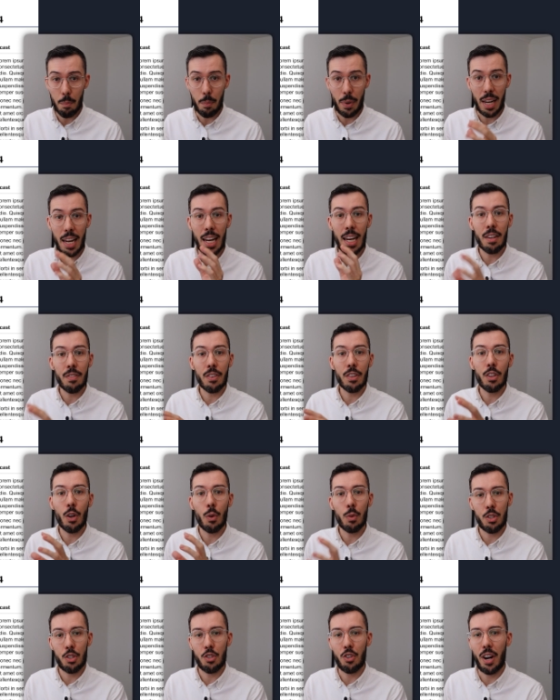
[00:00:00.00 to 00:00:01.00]
But even
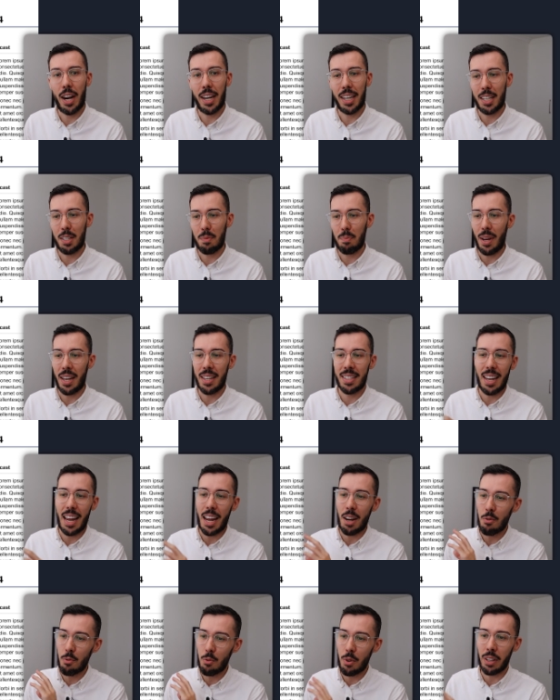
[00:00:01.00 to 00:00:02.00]
though it's trying its best,
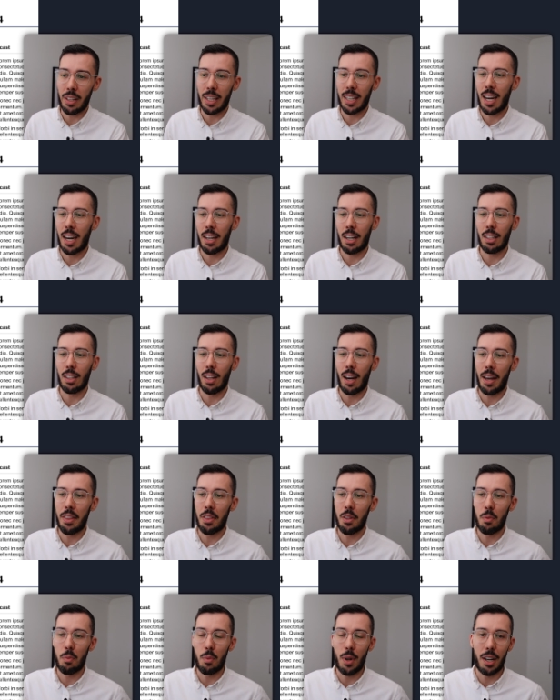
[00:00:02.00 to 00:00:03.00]
it really can't align
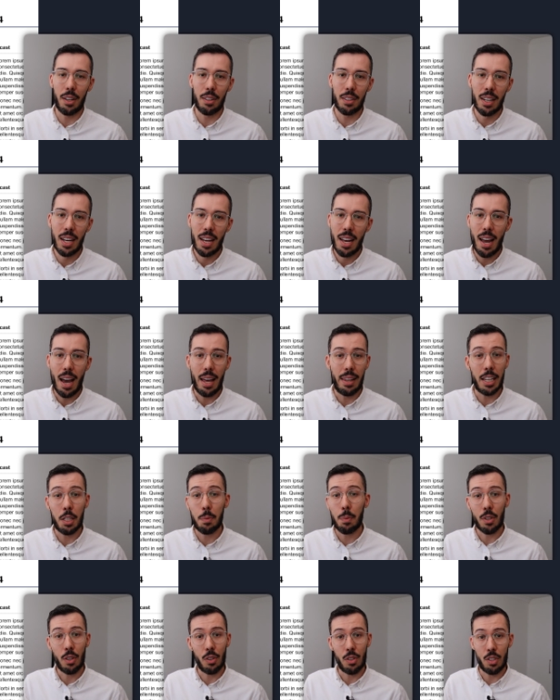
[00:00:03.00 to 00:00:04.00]
them well. And that's
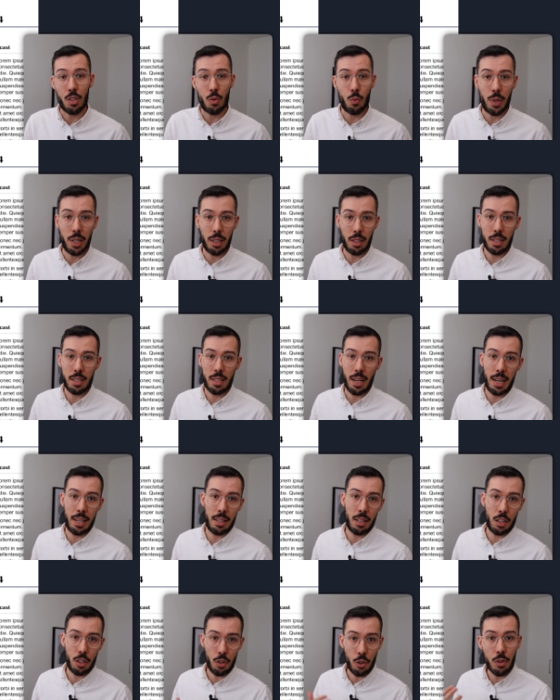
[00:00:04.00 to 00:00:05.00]
because the real estate
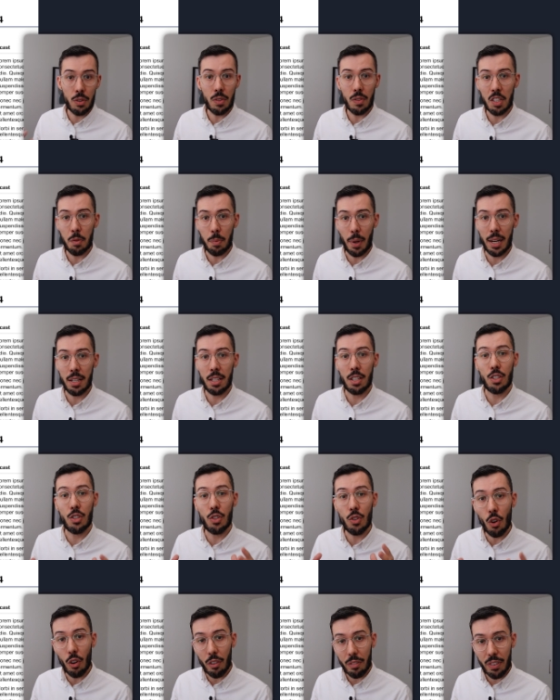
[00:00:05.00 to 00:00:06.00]
and the use of space is
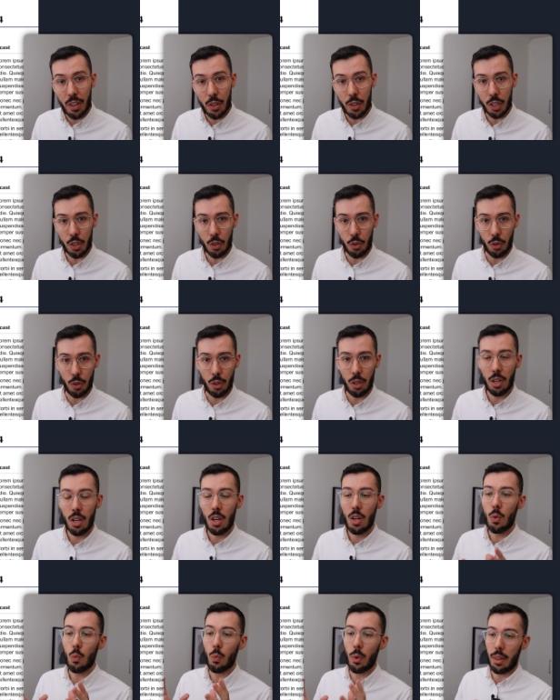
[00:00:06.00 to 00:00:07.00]
not very good
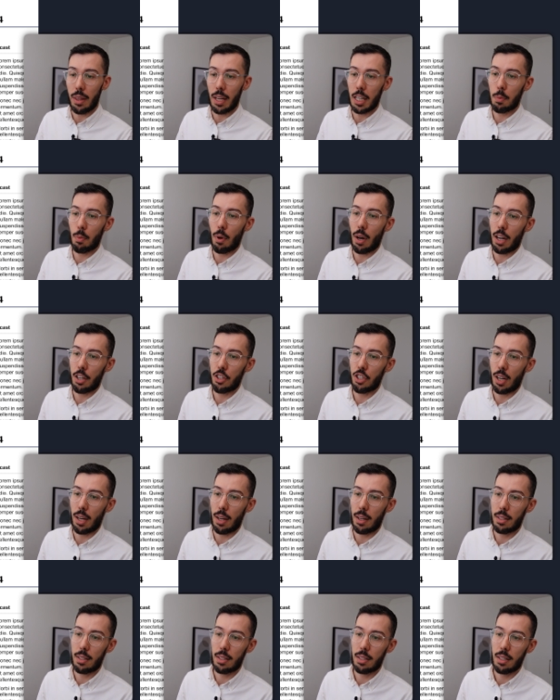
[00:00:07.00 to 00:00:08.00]
with these pie
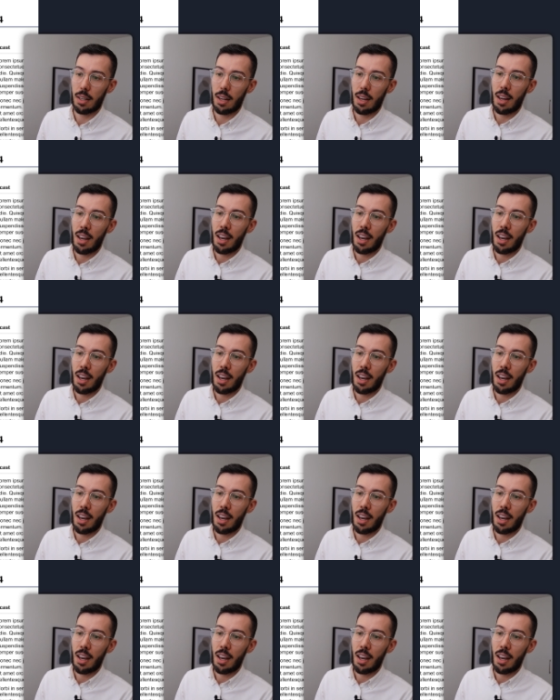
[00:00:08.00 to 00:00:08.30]
charts.